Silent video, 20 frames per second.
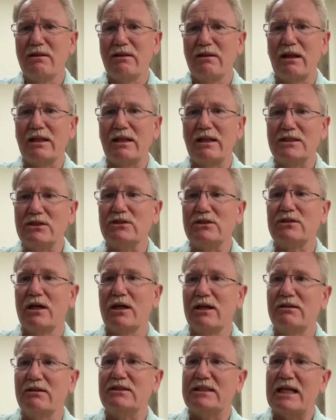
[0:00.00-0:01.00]
that this is
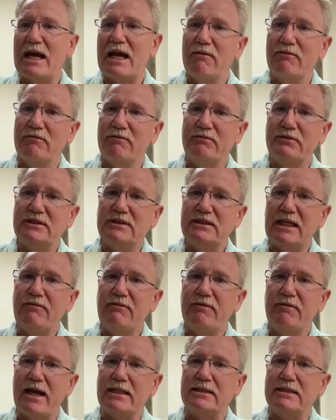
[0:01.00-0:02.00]
not a
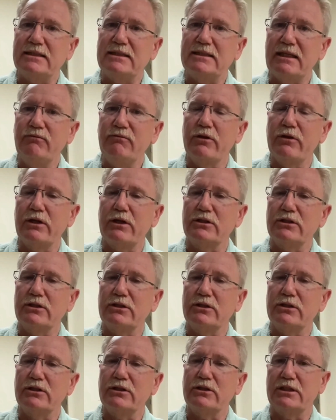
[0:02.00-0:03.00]
safe vaccine for their
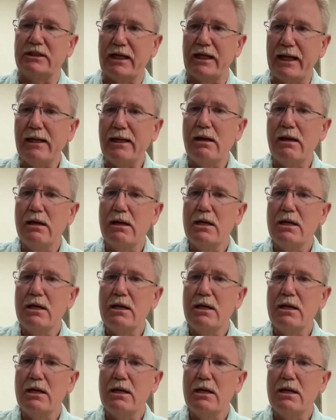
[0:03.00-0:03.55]
children to take.